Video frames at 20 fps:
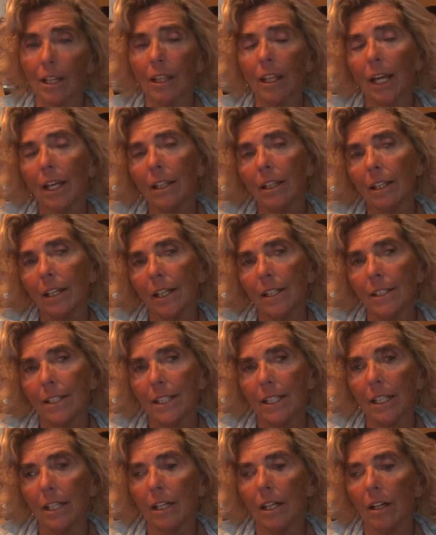I like the
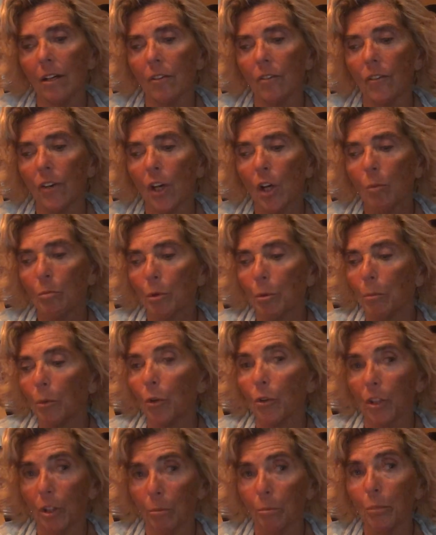idea of
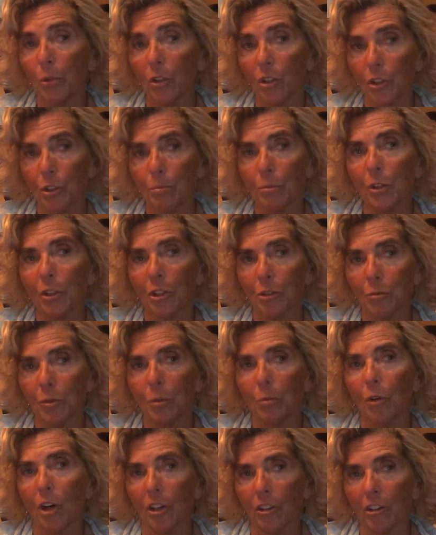promoting books because we
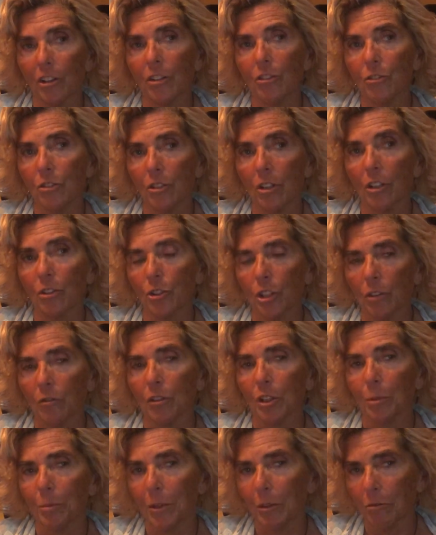want our young children
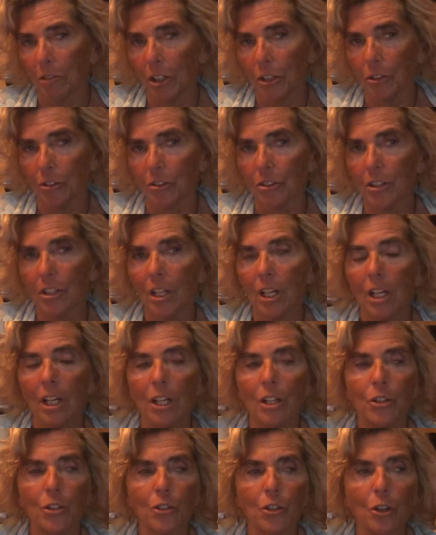to be readers.
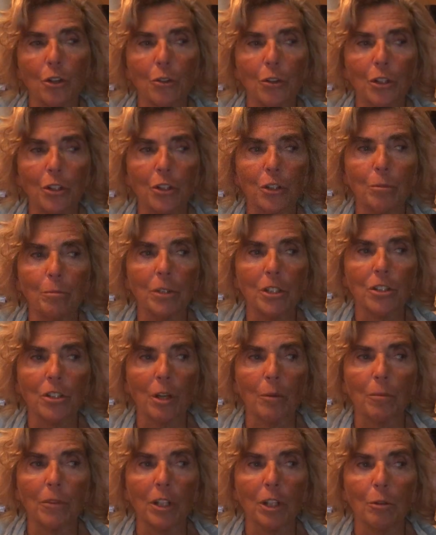So it could be
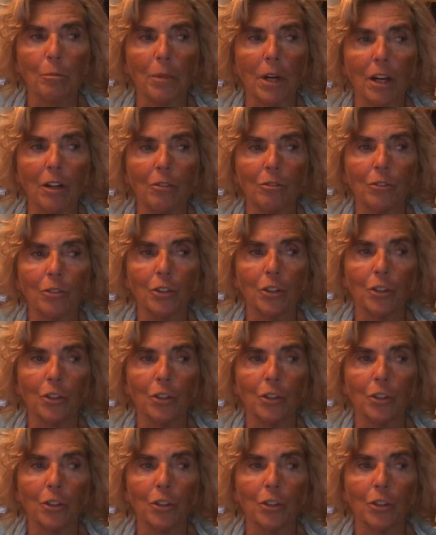something about,